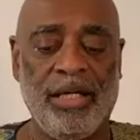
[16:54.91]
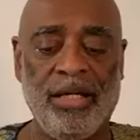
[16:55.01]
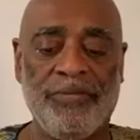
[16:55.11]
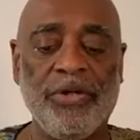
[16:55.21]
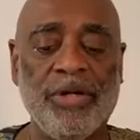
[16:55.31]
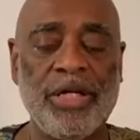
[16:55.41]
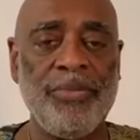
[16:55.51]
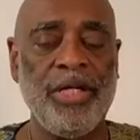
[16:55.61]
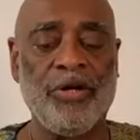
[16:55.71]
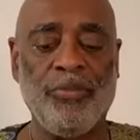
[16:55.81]
If you're going to
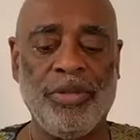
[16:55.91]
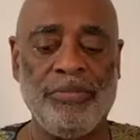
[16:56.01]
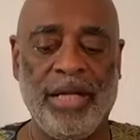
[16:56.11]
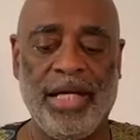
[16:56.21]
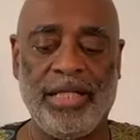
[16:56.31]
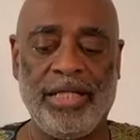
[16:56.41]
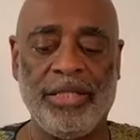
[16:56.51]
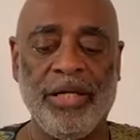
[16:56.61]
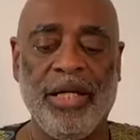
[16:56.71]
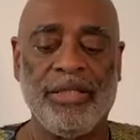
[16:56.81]
be
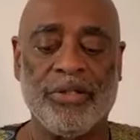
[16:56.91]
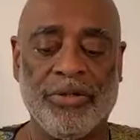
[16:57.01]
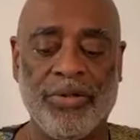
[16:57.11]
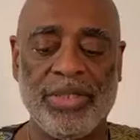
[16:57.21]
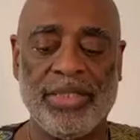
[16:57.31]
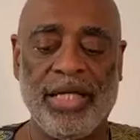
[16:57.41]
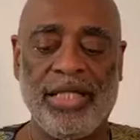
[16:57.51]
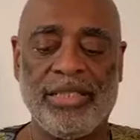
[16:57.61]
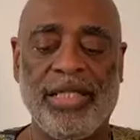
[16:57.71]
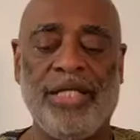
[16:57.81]
open-minded, the Course
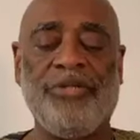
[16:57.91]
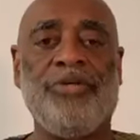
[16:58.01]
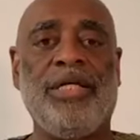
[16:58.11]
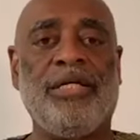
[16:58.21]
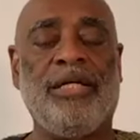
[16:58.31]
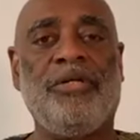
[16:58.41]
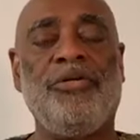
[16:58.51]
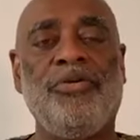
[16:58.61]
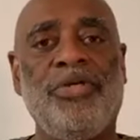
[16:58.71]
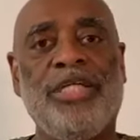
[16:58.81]
says that you need
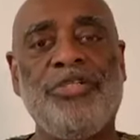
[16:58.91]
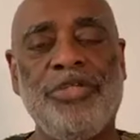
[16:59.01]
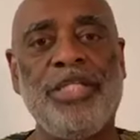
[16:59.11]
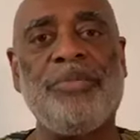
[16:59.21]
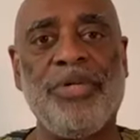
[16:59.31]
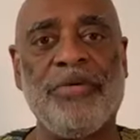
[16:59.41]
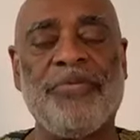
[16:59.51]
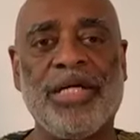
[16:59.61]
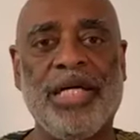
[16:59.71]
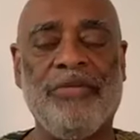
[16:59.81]
to be a
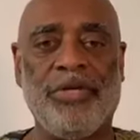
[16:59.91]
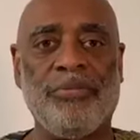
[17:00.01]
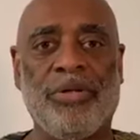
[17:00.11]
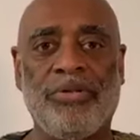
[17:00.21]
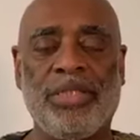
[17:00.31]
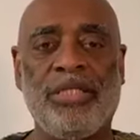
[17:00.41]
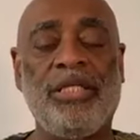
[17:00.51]
forgiving person.